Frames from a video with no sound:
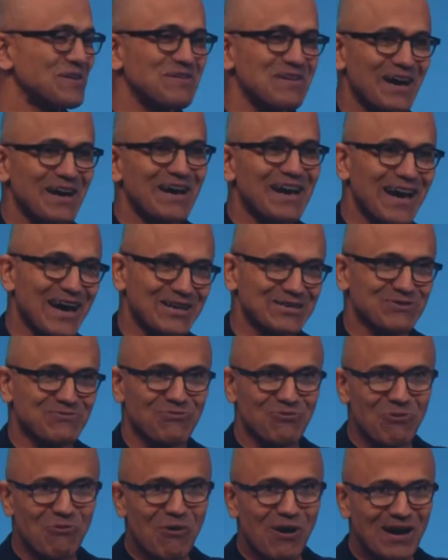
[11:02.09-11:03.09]
I asked
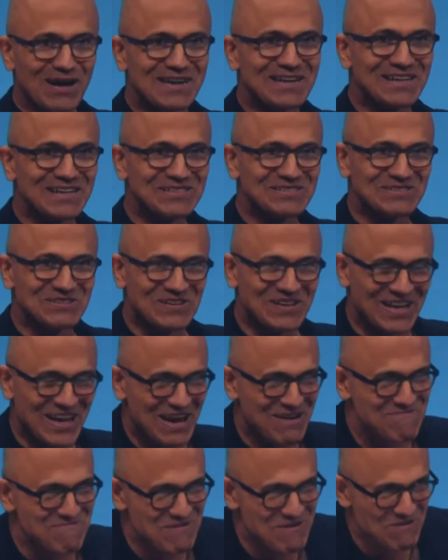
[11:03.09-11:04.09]
for one, and he's going to
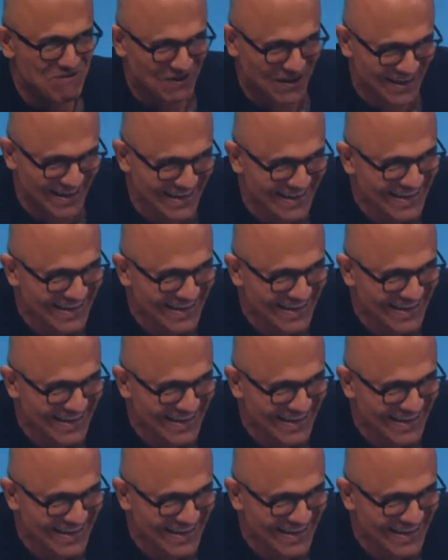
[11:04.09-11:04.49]
get me one.